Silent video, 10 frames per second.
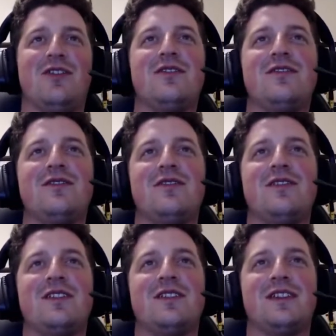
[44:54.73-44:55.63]

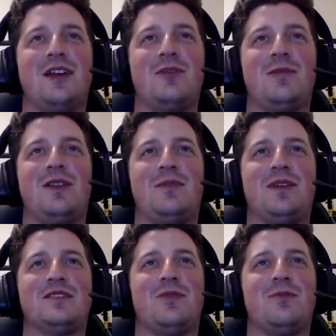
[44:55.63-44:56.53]
I think that would be the
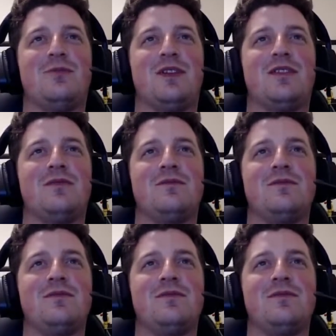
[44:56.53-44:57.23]
biggest problem with them.